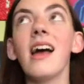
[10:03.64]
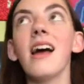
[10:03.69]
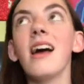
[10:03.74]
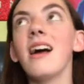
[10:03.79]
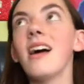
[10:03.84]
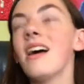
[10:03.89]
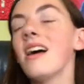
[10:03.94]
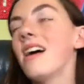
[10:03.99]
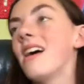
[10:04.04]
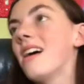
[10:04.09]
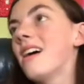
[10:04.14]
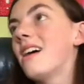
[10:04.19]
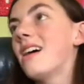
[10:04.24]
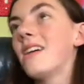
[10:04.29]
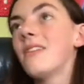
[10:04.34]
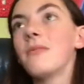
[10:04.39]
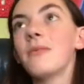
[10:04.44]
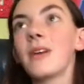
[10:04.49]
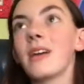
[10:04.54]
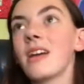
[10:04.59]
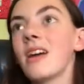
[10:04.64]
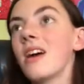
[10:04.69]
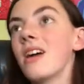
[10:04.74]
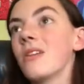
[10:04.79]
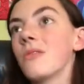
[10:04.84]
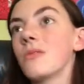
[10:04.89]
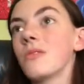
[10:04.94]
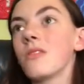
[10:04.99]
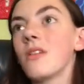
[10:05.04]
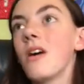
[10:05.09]
Oh my god,
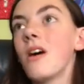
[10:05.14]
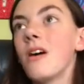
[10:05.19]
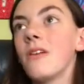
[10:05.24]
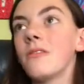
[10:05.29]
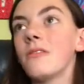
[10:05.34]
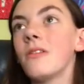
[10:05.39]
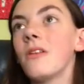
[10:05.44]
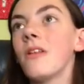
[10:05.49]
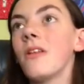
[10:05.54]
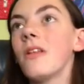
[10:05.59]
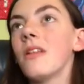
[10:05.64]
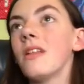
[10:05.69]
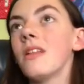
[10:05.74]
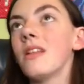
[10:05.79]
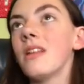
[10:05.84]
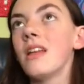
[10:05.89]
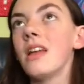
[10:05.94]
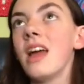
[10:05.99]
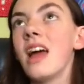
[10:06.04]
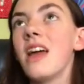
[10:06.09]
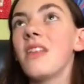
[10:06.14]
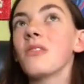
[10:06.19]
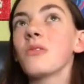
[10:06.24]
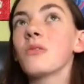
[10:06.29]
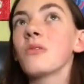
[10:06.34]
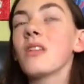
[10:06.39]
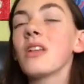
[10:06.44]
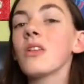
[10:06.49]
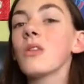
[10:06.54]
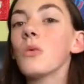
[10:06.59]
it was awful. And this
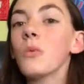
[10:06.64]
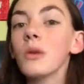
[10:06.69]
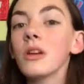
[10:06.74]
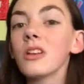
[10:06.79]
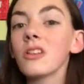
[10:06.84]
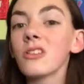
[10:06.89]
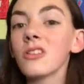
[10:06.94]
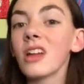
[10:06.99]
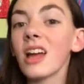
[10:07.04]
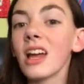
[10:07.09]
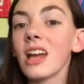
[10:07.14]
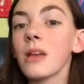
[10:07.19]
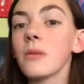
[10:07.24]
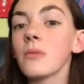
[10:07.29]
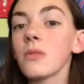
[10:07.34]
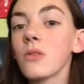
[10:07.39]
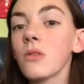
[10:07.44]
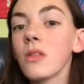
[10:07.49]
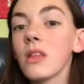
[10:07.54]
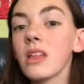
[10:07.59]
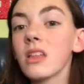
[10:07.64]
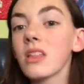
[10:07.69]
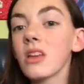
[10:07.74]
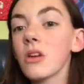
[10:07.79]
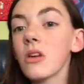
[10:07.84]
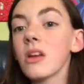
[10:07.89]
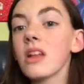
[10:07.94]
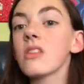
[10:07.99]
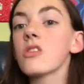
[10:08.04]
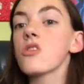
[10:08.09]
was like the winter time, so like
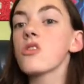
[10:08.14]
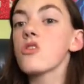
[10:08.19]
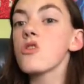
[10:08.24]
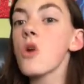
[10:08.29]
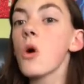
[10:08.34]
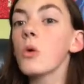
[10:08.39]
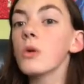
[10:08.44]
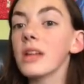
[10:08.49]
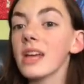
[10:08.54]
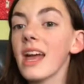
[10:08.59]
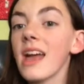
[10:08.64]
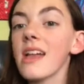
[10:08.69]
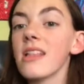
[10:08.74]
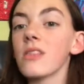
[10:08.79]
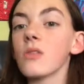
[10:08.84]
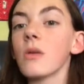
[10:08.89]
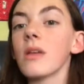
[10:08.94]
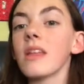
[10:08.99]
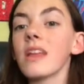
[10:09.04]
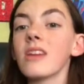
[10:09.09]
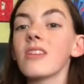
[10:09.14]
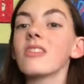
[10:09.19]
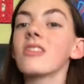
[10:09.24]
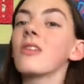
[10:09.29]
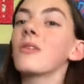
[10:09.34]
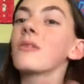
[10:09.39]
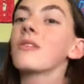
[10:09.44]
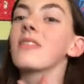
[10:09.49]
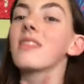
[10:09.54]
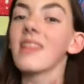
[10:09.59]
it snowed again, so I like couldn't
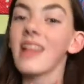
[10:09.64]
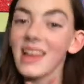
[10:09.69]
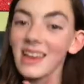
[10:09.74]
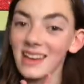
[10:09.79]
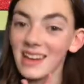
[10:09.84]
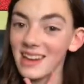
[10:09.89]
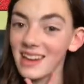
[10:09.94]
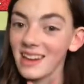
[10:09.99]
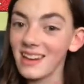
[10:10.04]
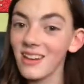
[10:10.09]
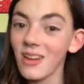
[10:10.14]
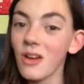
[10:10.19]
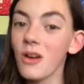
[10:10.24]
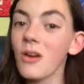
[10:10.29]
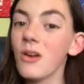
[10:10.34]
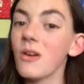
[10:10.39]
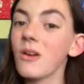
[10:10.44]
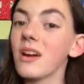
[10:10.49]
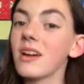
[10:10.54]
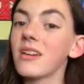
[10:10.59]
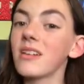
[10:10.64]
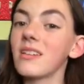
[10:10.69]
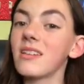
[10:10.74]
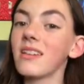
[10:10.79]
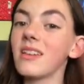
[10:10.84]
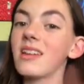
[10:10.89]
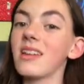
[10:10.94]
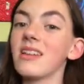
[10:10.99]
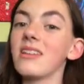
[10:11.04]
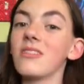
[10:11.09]
go sledding, or I
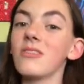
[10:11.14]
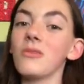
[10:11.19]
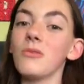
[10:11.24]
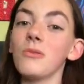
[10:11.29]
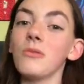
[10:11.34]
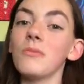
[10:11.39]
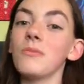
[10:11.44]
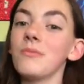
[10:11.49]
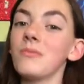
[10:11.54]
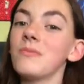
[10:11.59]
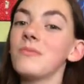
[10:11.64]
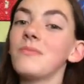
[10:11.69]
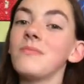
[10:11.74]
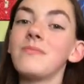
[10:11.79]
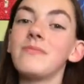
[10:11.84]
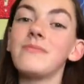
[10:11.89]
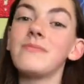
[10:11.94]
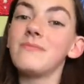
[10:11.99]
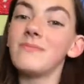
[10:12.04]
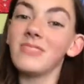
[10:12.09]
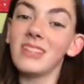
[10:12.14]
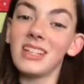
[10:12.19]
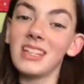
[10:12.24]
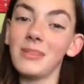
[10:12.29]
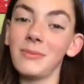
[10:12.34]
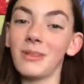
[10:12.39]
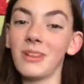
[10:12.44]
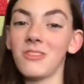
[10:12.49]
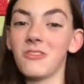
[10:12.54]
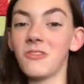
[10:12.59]
couldn't like do really
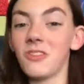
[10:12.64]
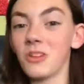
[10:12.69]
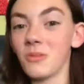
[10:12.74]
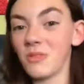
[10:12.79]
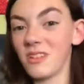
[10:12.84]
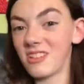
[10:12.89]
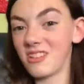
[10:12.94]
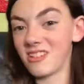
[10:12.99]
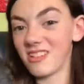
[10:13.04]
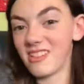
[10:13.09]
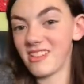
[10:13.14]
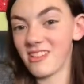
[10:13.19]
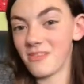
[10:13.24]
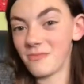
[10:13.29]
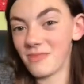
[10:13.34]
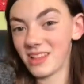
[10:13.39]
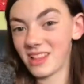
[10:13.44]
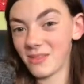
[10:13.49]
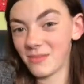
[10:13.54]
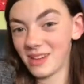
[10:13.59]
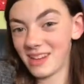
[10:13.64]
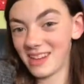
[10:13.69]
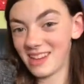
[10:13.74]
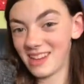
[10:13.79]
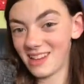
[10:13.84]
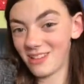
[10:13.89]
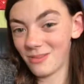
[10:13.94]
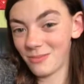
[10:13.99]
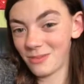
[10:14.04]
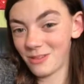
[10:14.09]
much fun winter stuff because of my
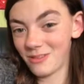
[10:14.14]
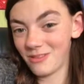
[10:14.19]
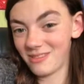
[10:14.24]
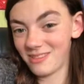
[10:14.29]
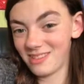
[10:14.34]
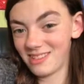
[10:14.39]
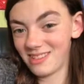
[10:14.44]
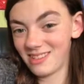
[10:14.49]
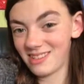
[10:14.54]
tailbone.